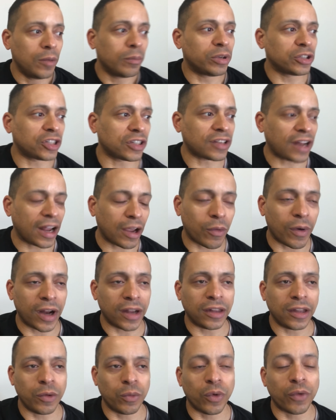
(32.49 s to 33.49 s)
But just like what I
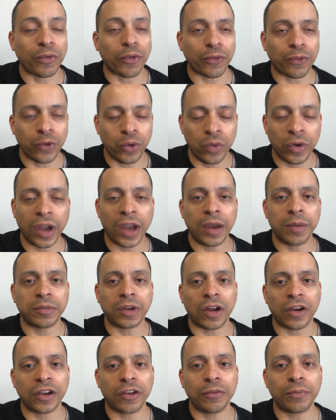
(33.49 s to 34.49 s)
did with a few games,
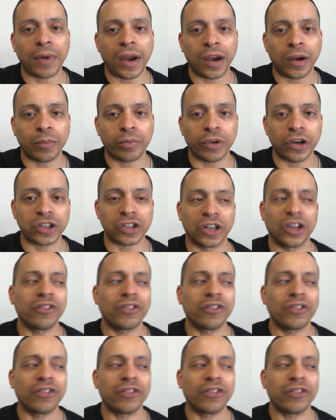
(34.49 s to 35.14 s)
I'll give my impression.